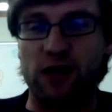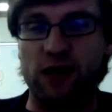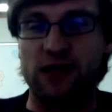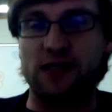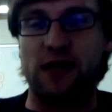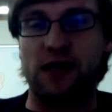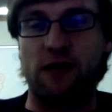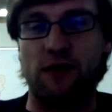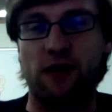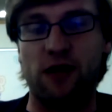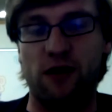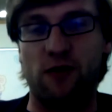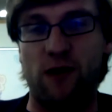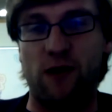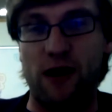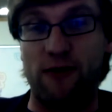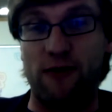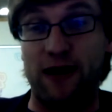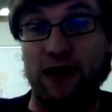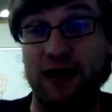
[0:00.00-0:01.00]
It's not really the
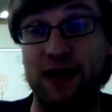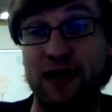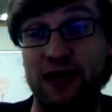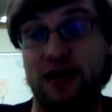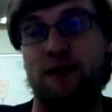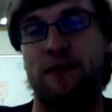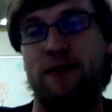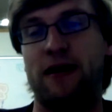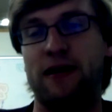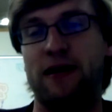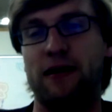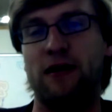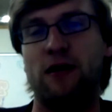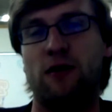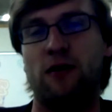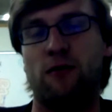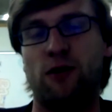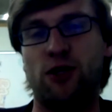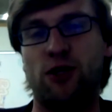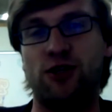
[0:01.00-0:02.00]
right way to think about it.
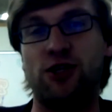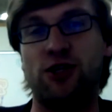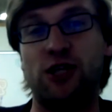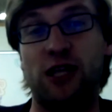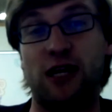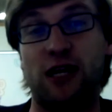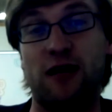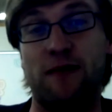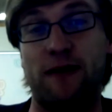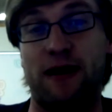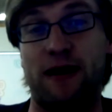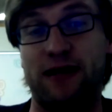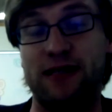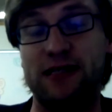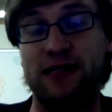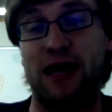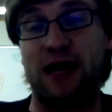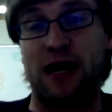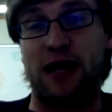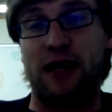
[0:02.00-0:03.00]
What you should think about
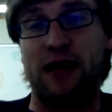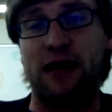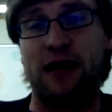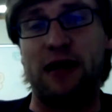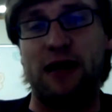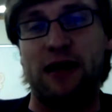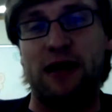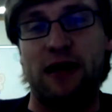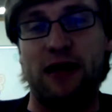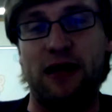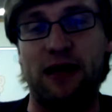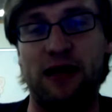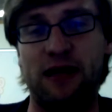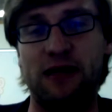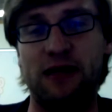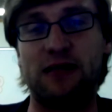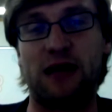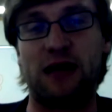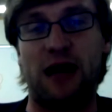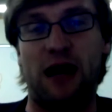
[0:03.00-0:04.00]
instead
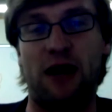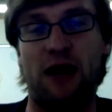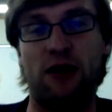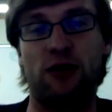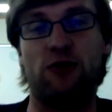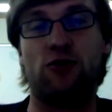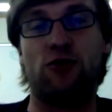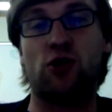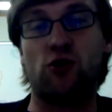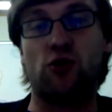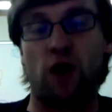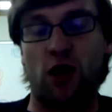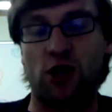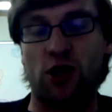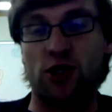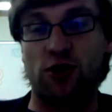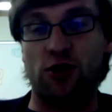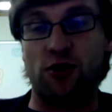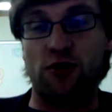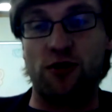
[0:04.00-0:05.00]
is how do you
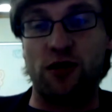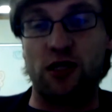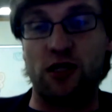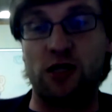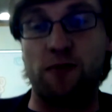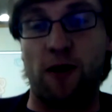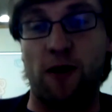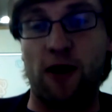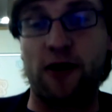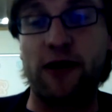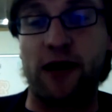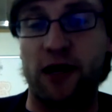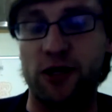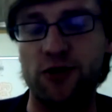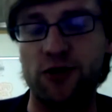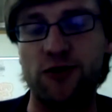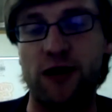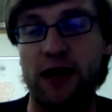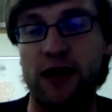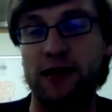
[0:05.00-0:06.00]
structure the smart
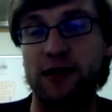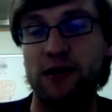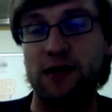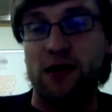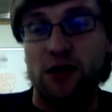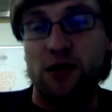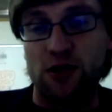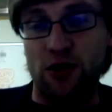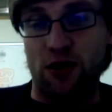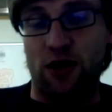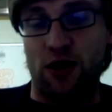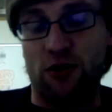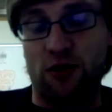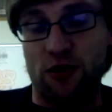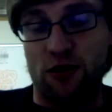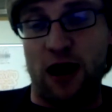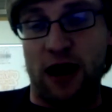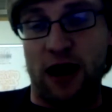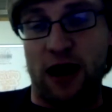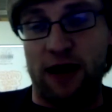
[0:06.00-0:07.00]
contract so that you're
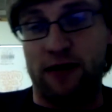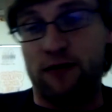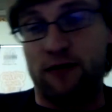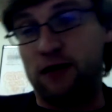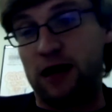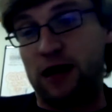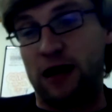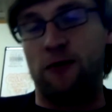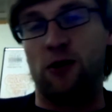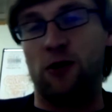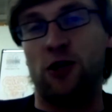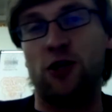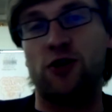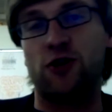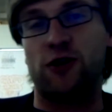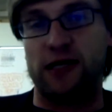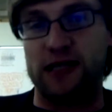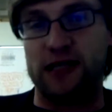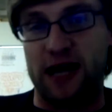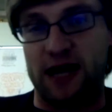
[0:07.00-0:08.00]
not able to
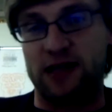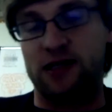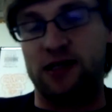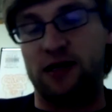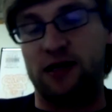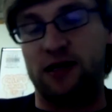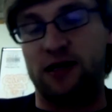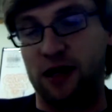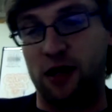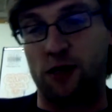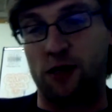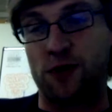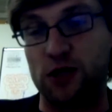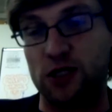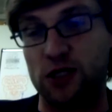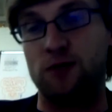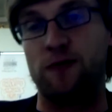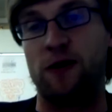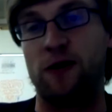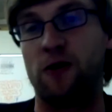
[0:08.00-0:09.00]
transact on the other
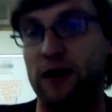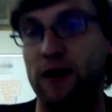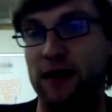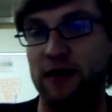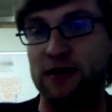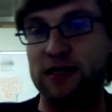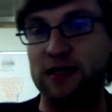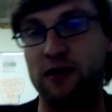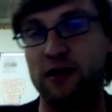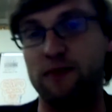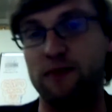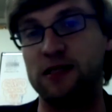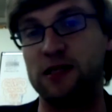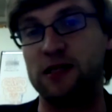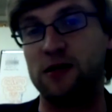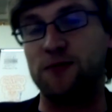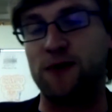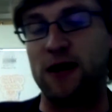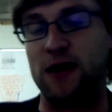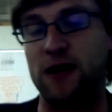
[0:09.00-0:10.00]
person's Bitcoin outside the
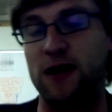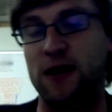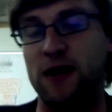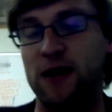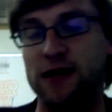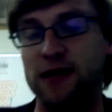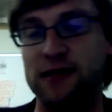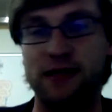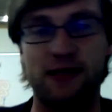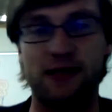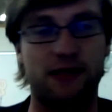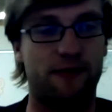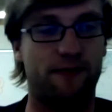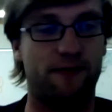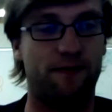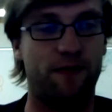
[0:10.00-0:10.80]
business process.